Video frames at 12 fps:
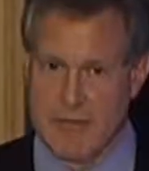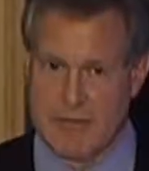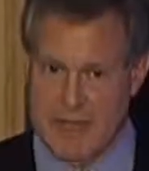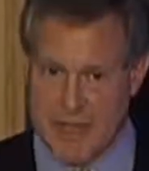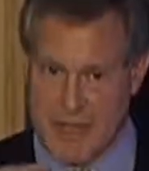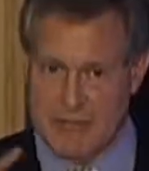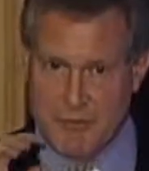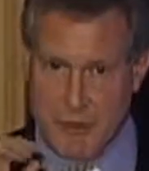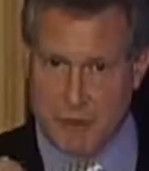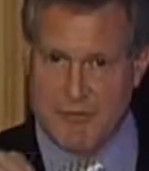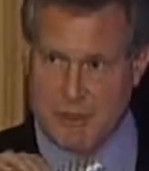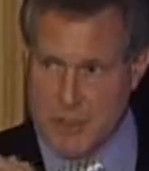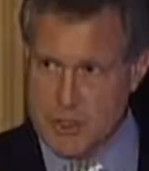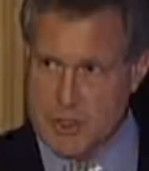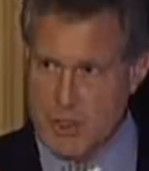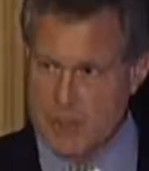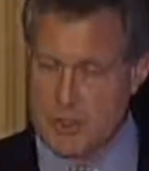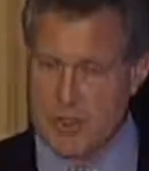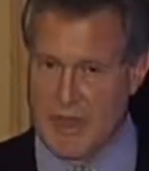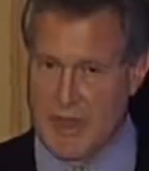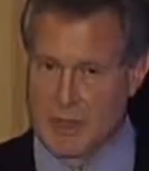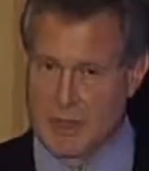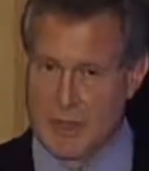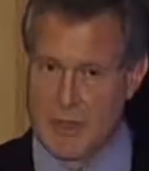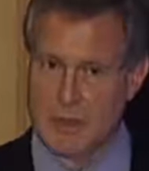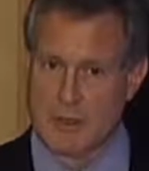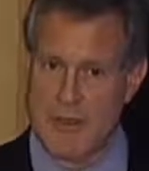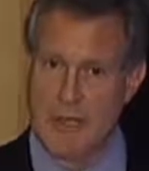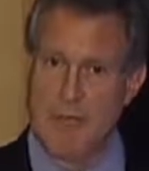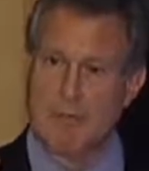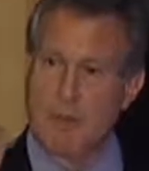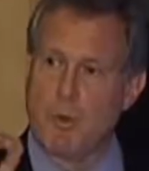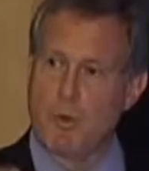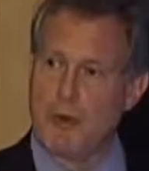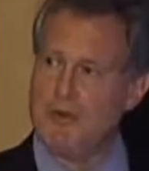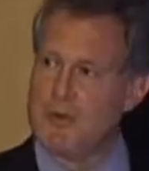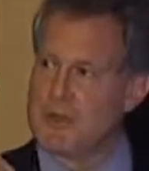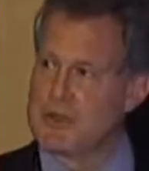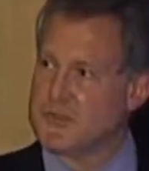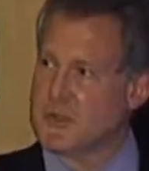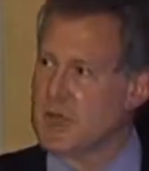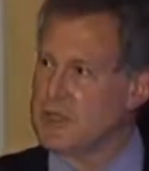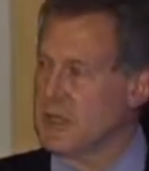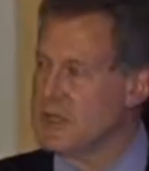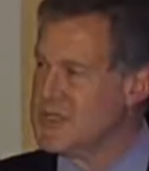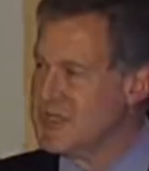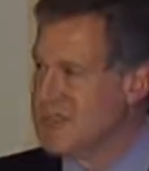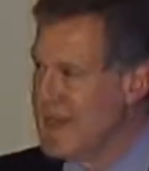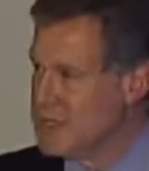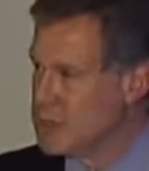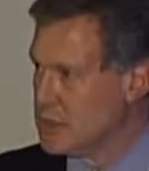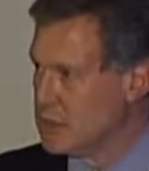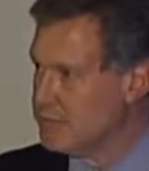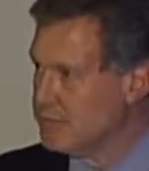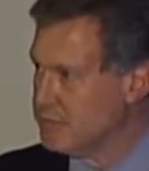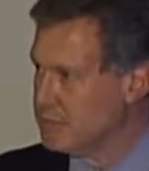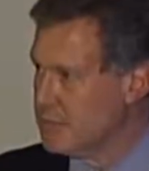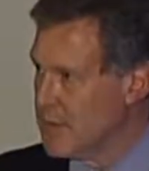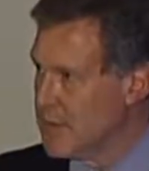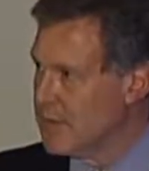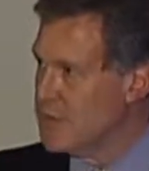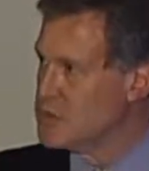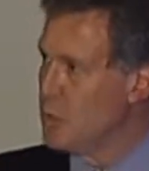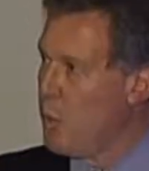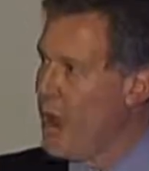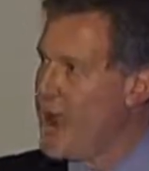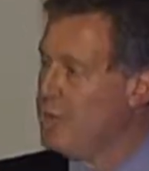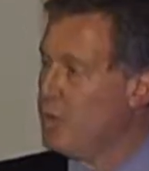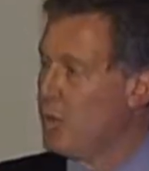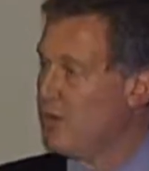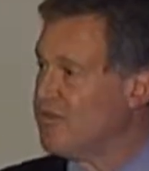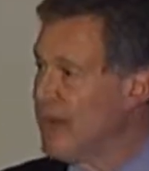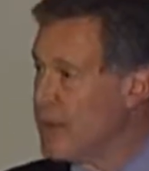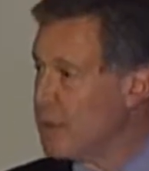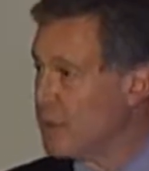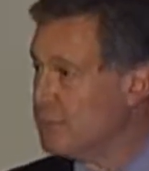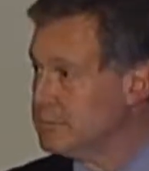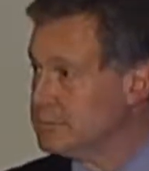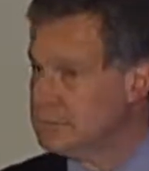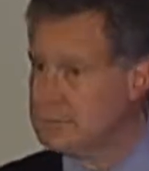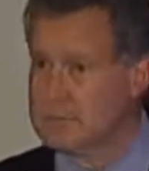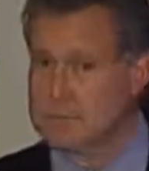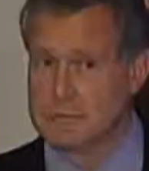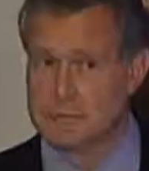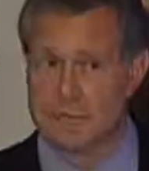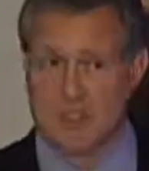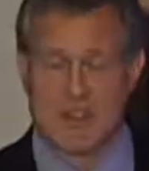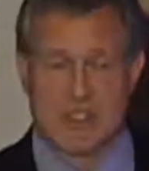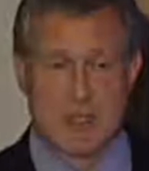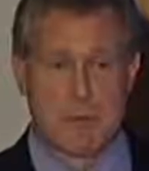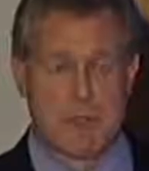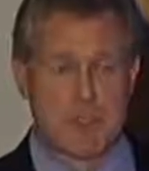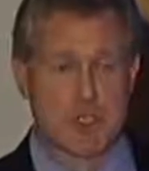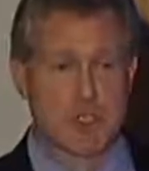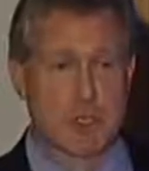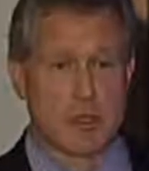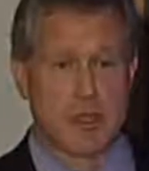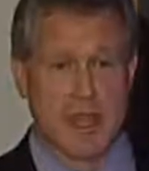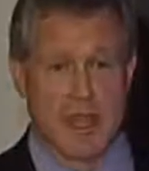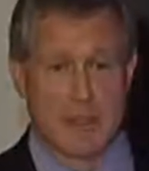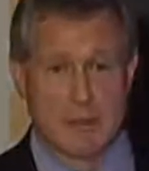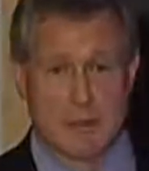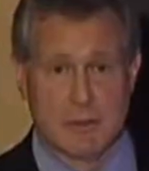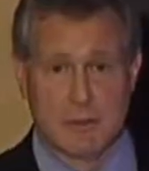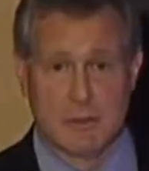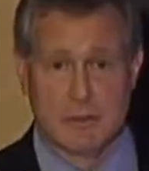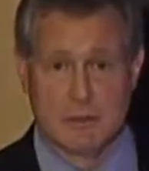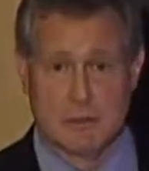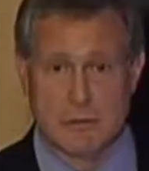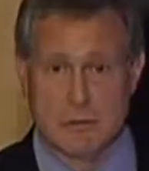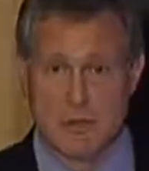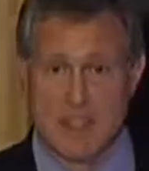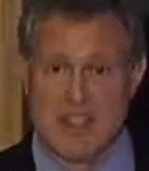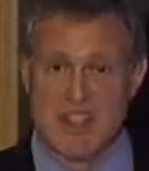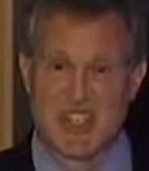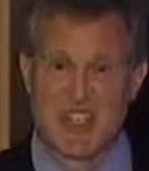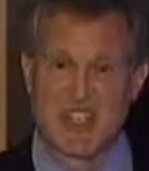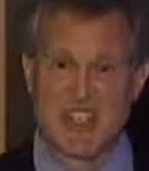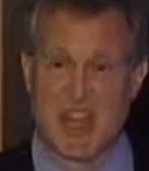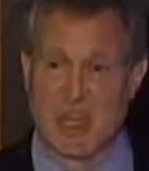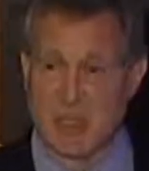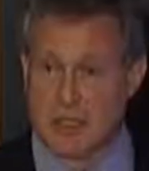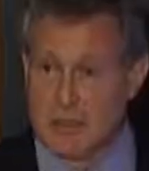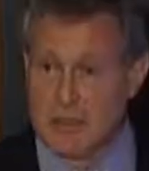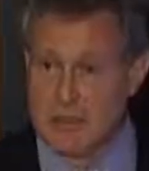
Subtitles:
I think I've hopefully shown you that. Okay? But wherever there's fructose in nature, there's way more fiber. Do you ever see a piece of sugar cane? It's a stick.